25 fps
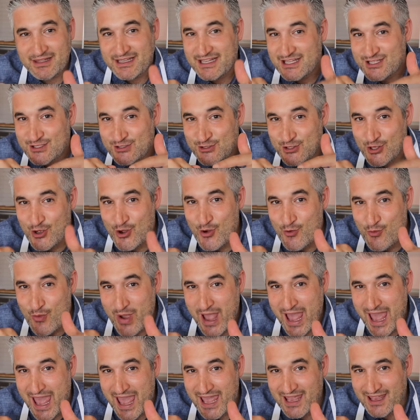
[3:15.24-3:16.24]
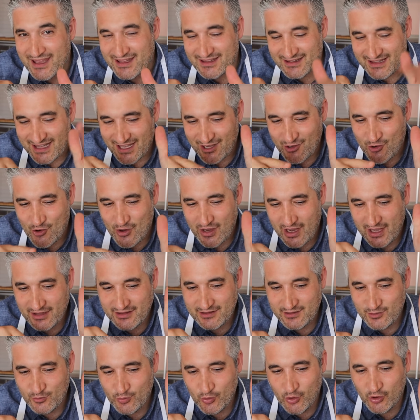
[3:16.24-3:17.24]
But there is no way they're going
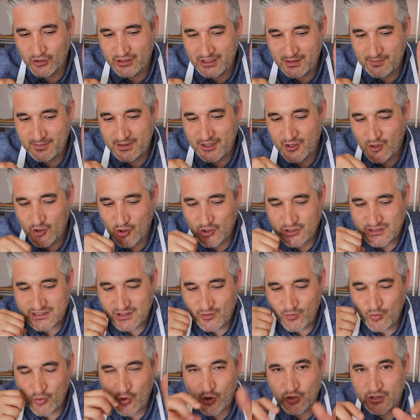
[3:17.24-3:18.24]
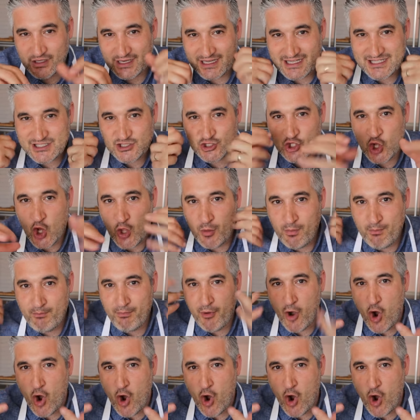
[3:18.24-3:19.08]
under the water because the water is not